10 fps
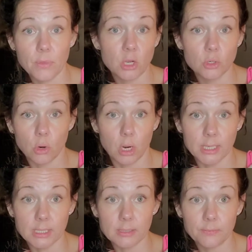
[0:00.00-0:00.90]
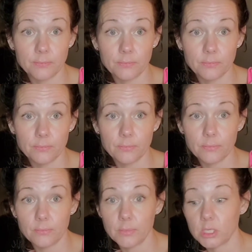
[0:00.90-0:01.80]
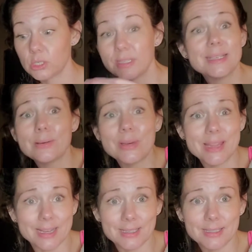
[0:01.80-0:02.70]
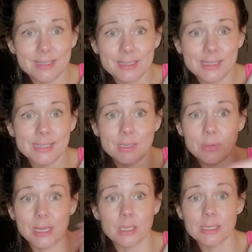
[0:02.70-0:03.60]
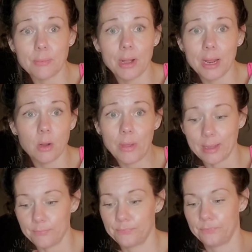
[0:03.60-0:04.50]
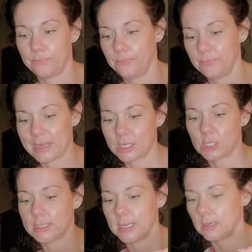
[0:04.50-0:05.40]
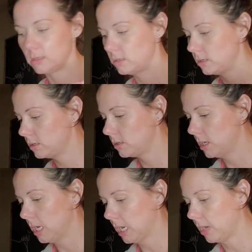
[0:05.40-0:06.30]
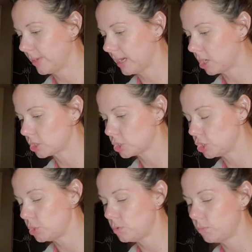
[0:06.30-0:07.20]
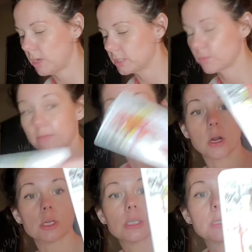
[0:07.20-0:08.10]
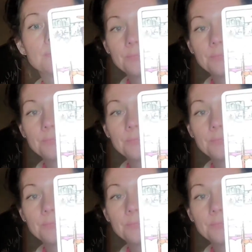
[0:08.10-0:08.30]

Taurus. So deal with it. Just deal with it. Stop running away. That's just it. We got our 2 of Wands reverse.